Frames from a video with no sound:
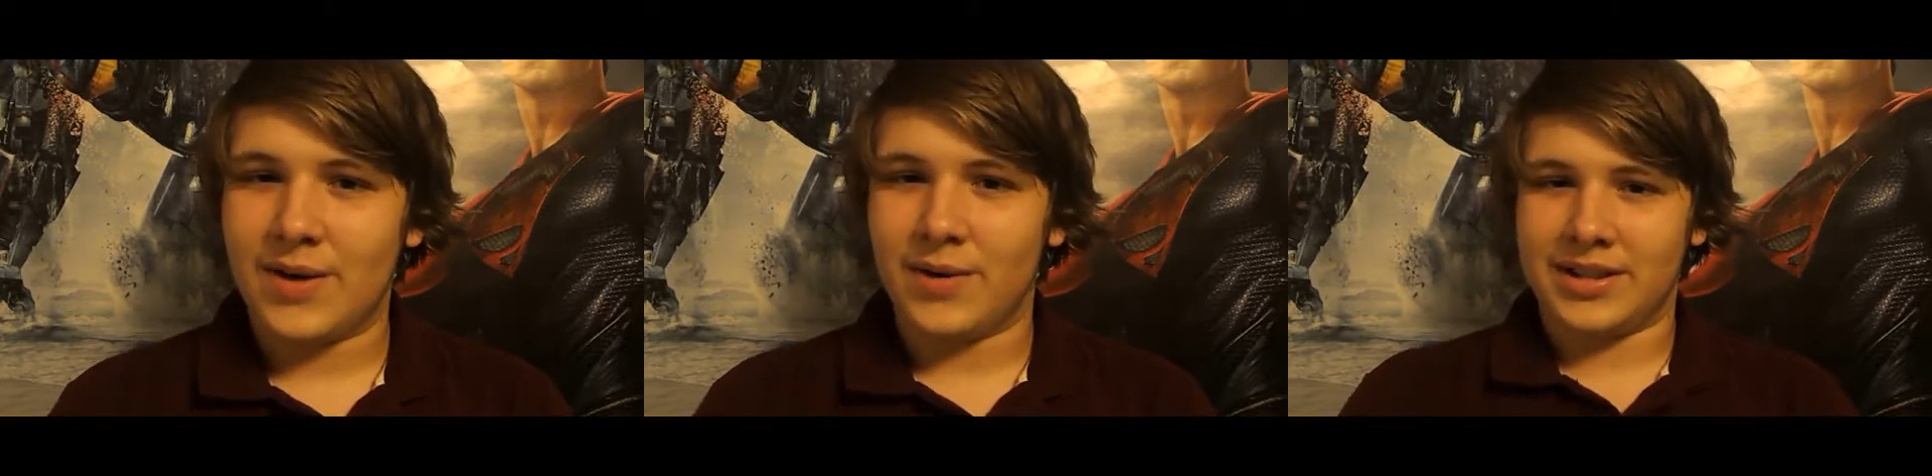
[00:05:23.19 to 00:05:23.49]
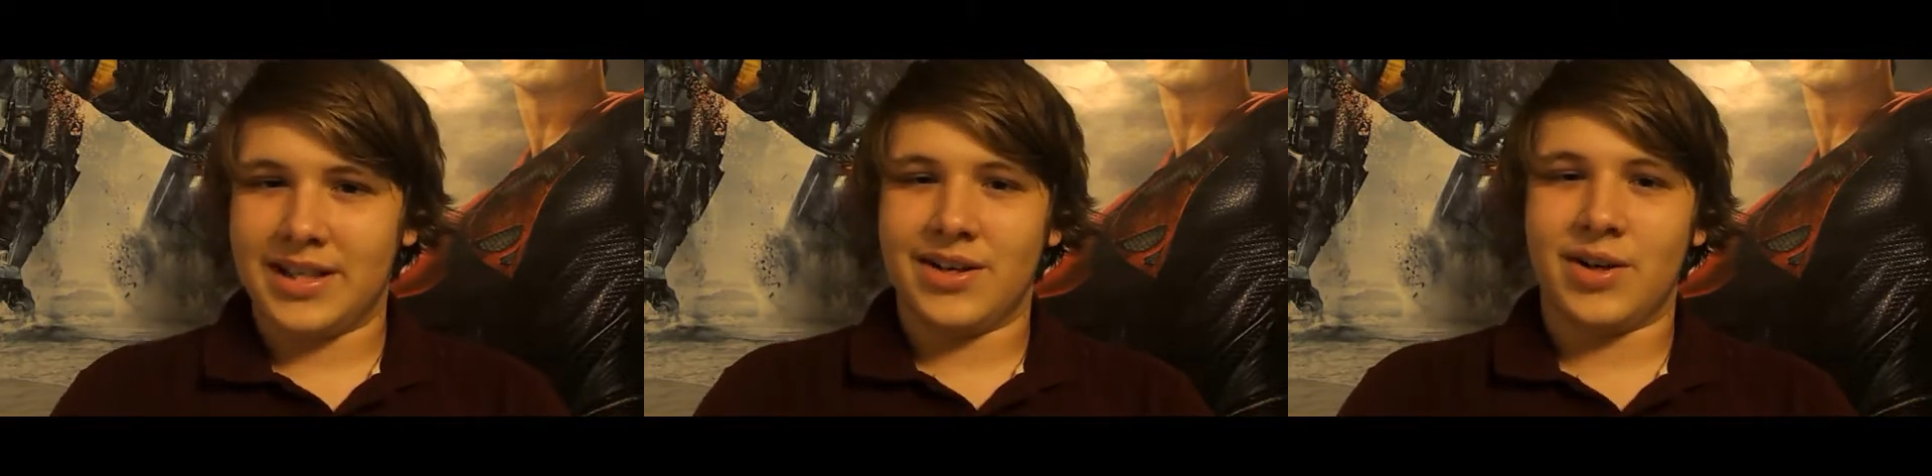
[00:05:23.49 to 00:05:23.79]
I
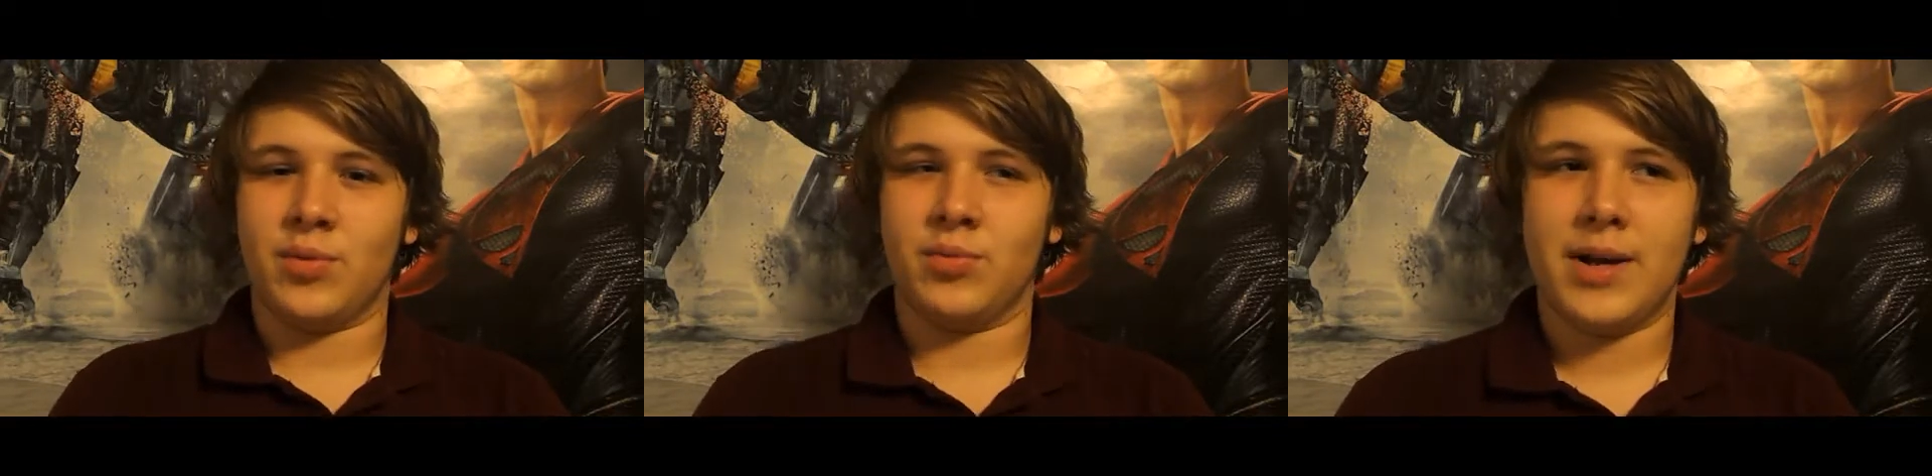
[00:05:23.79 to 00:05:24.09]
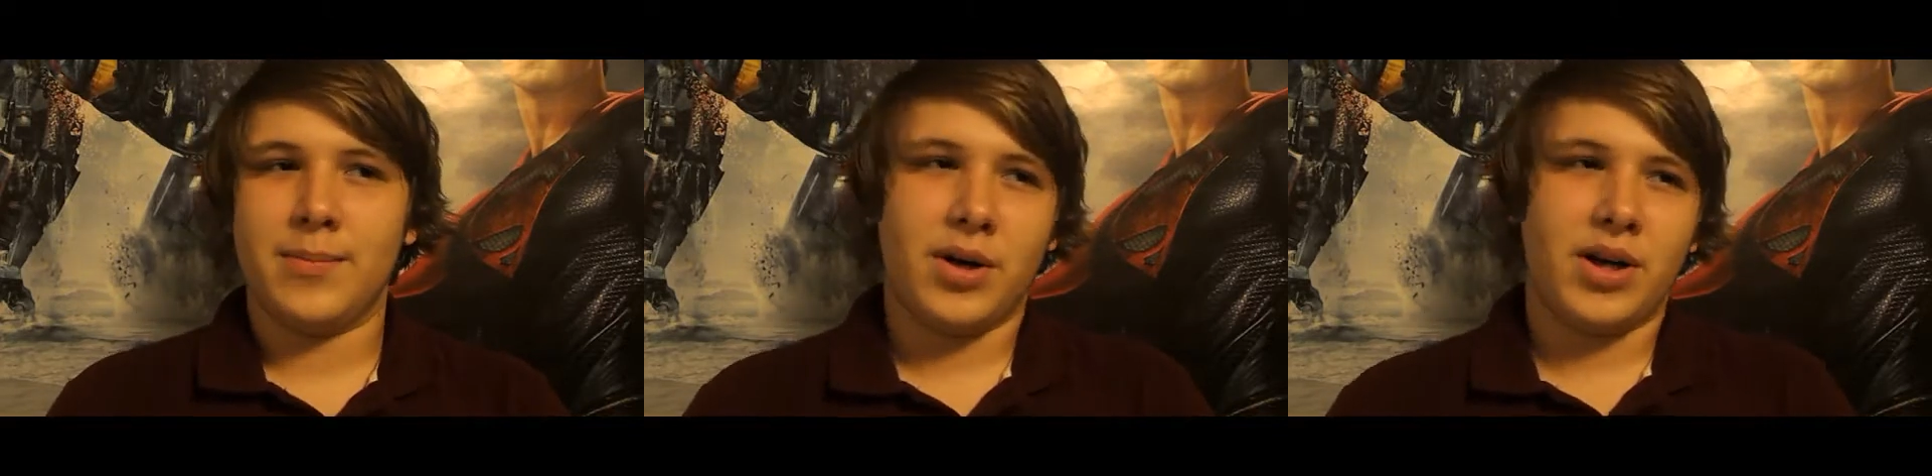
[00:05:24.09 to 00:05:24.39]
would get it on
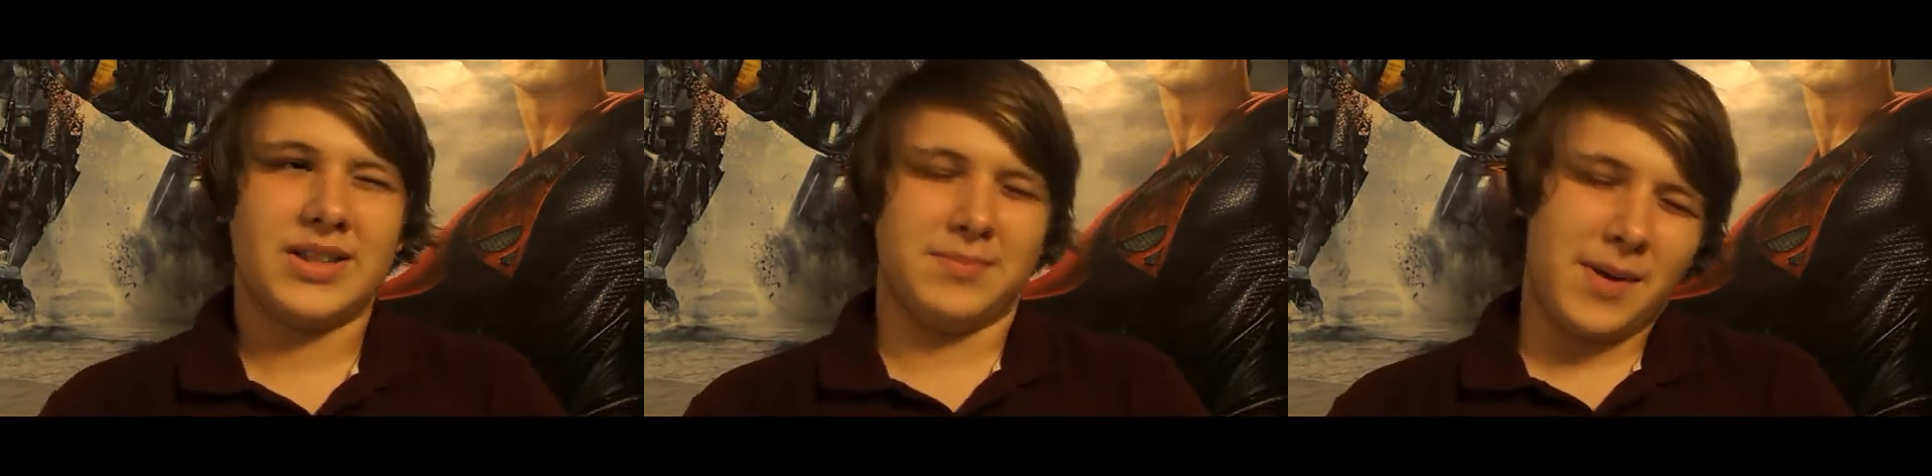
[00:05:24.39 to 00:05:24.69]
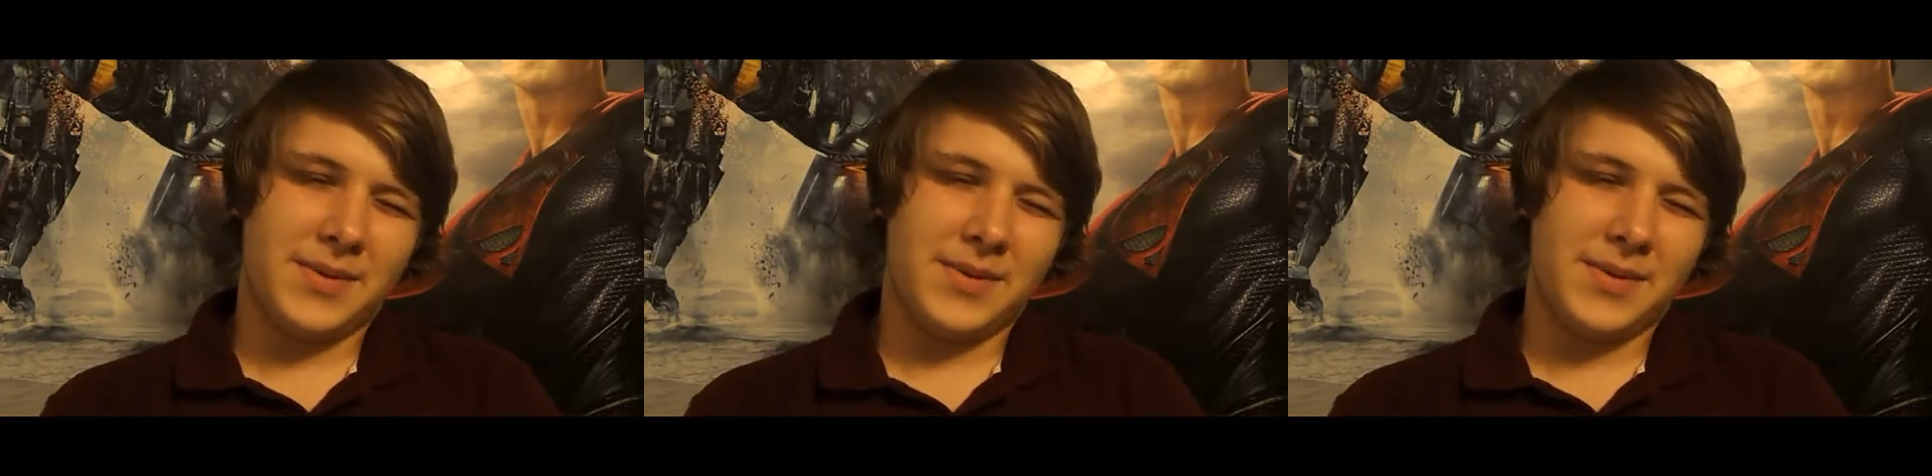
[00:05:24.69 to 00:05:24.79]
Redbox,